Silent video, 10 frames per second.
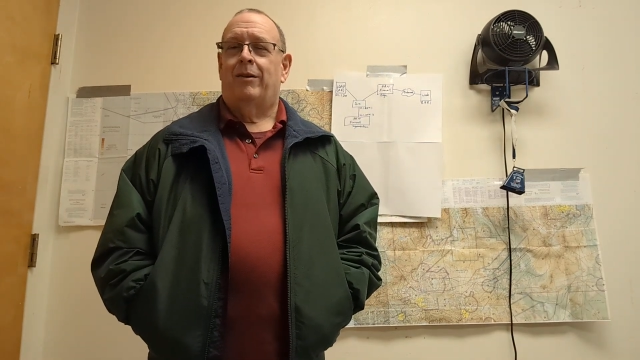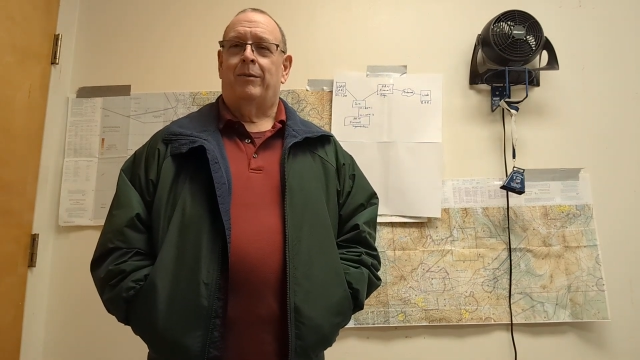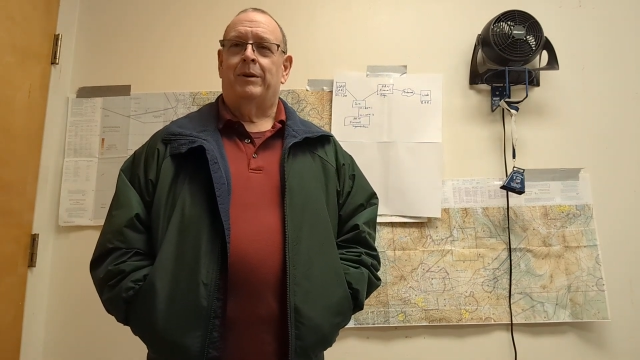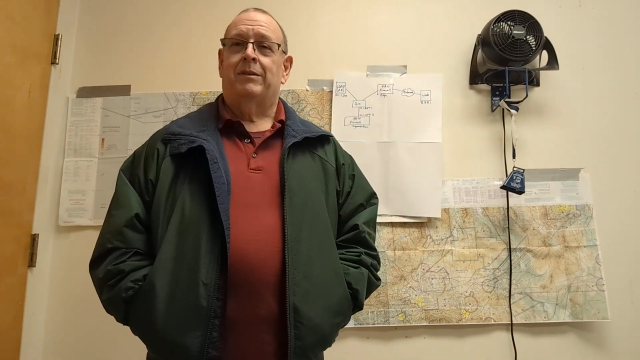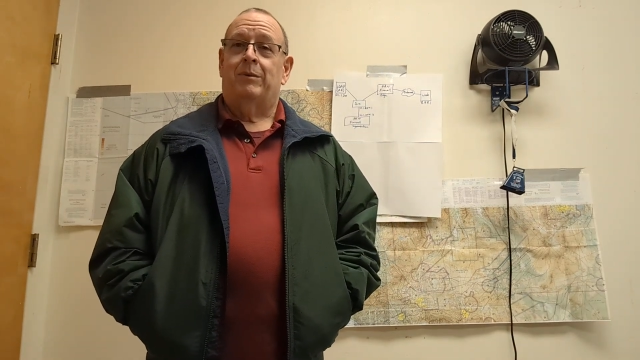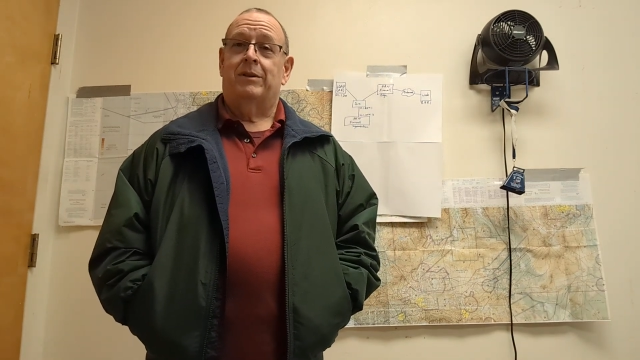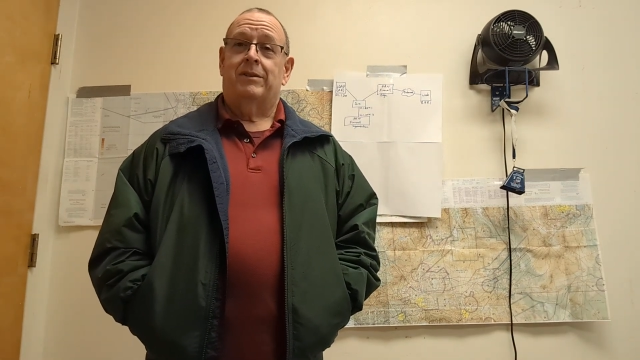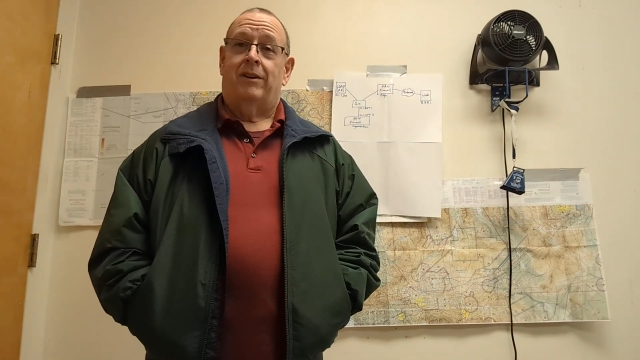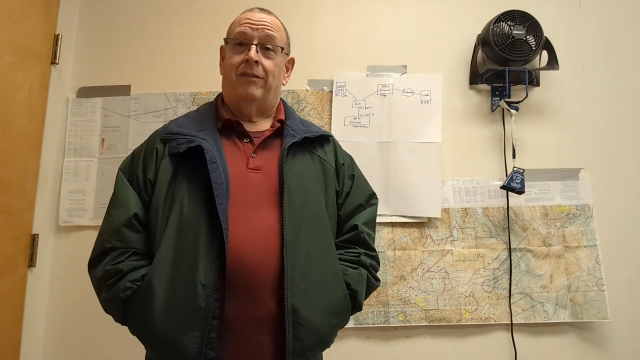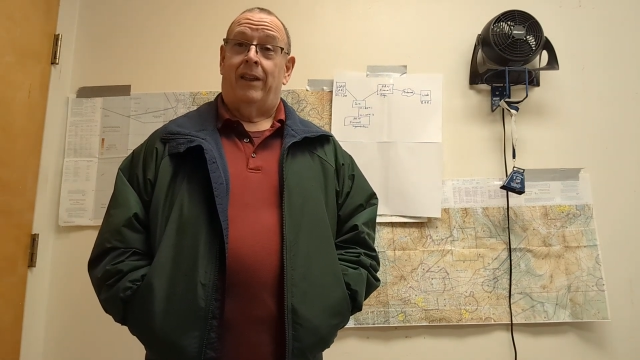we we
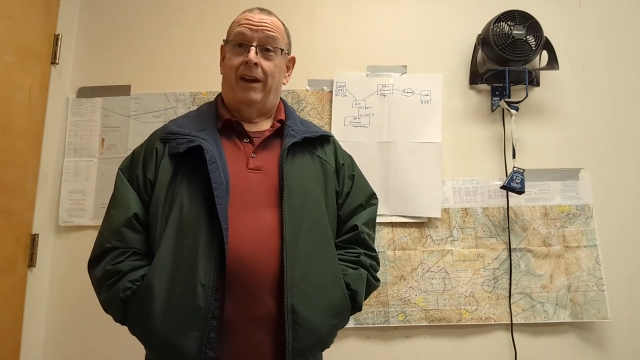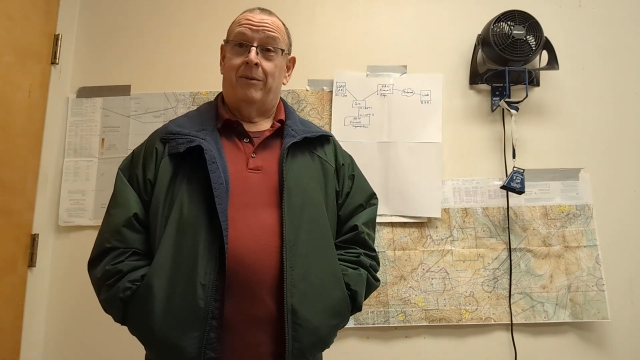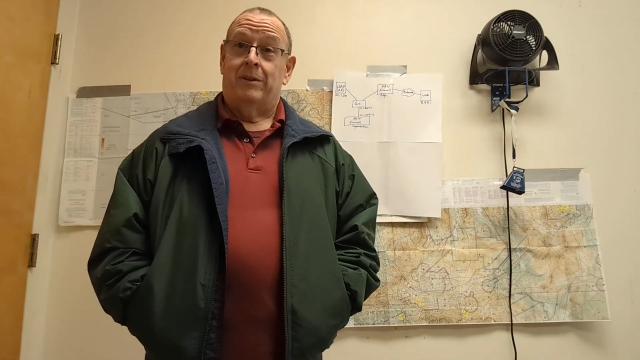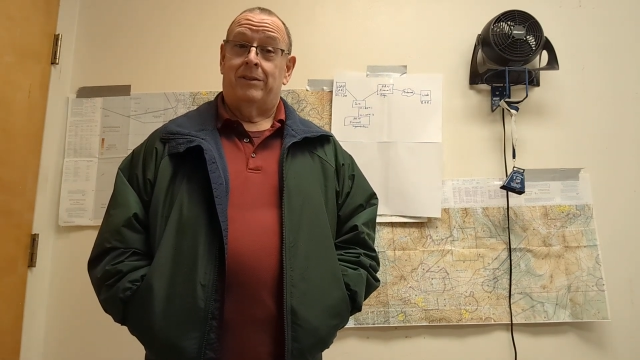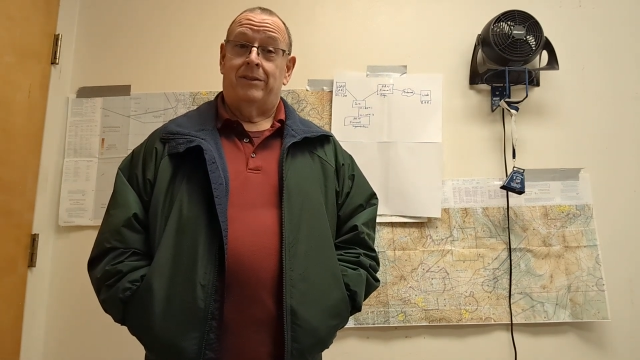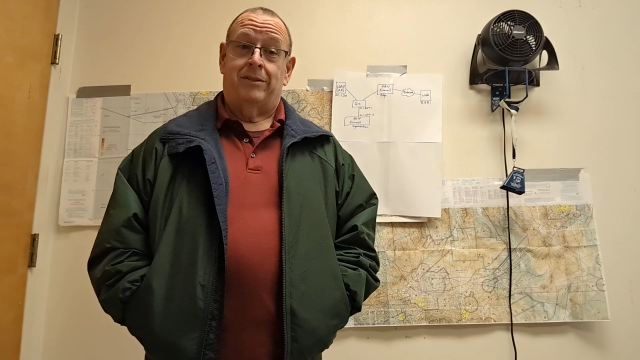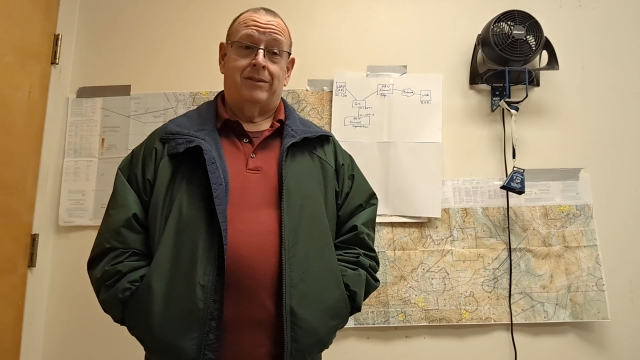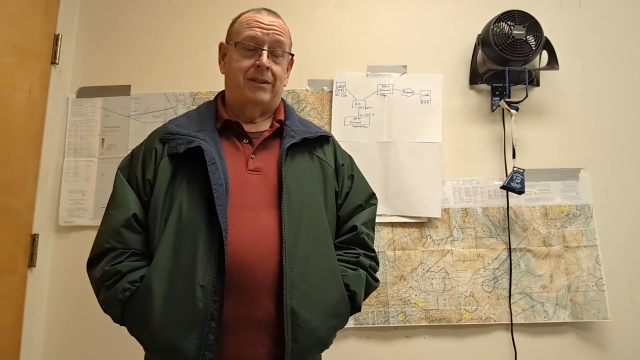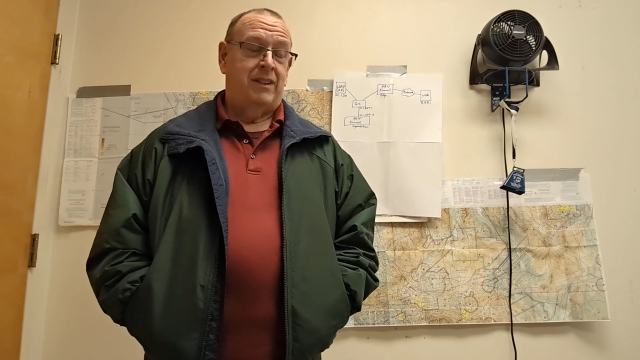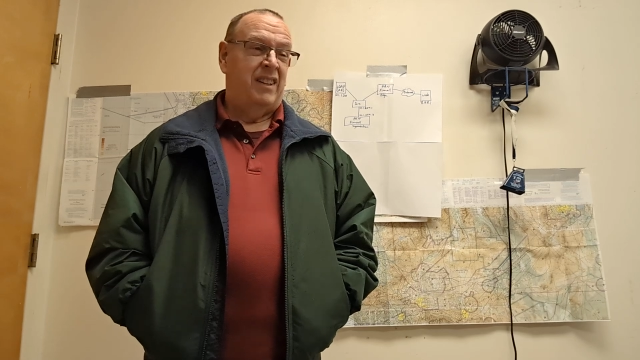solved that one too.
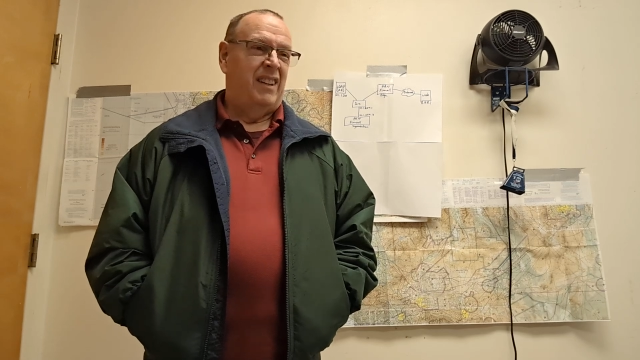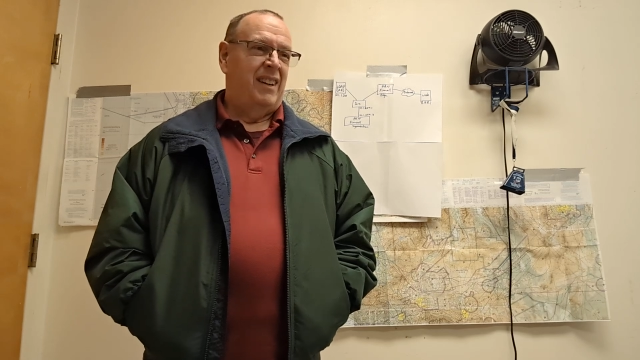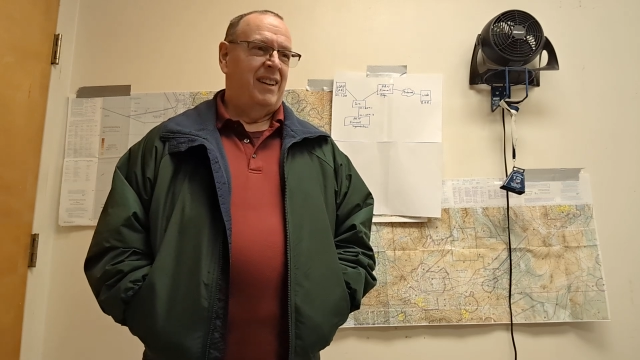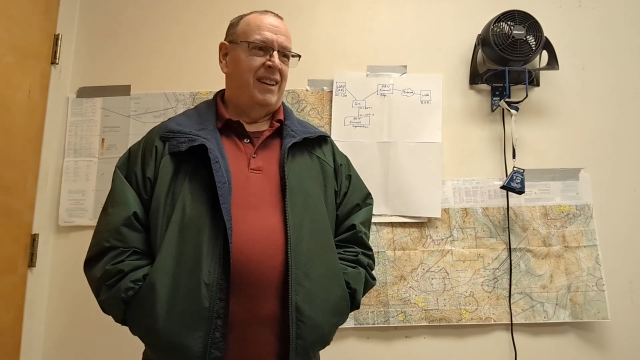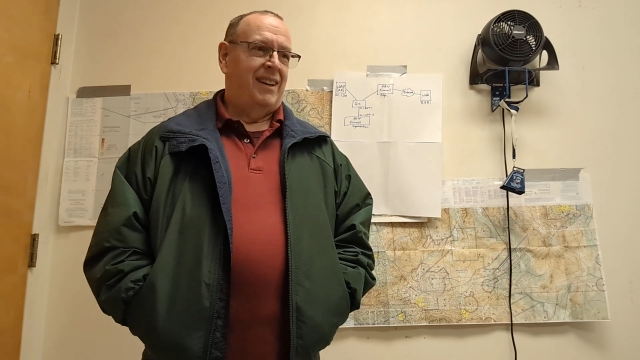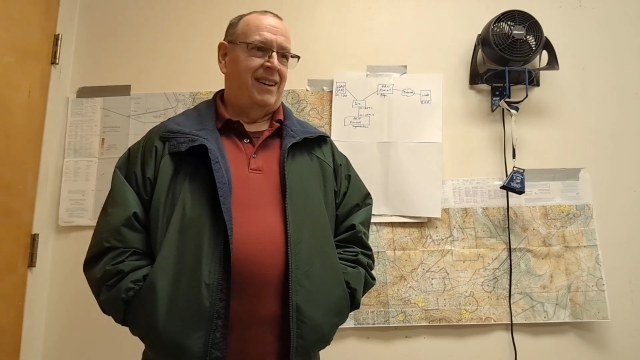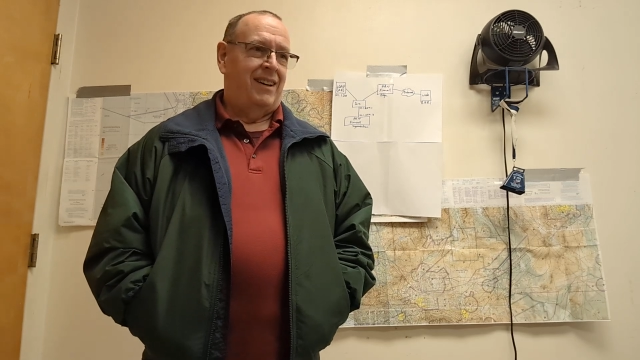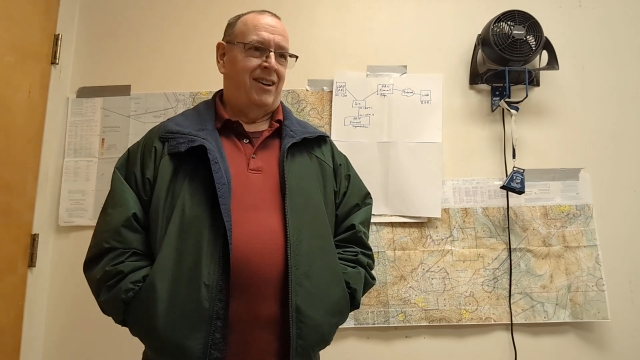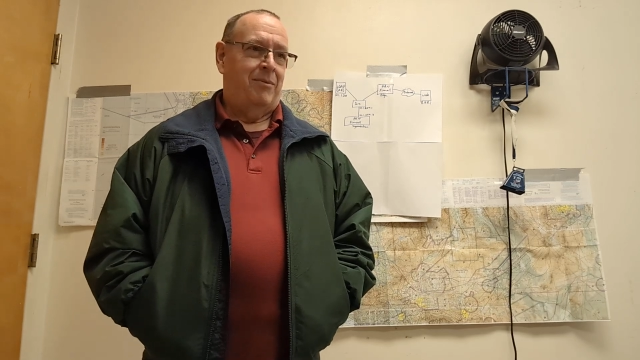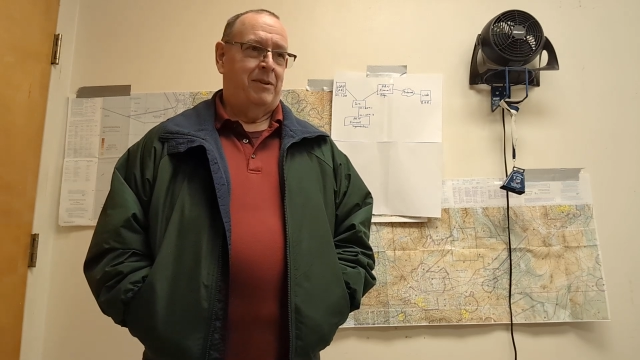Um,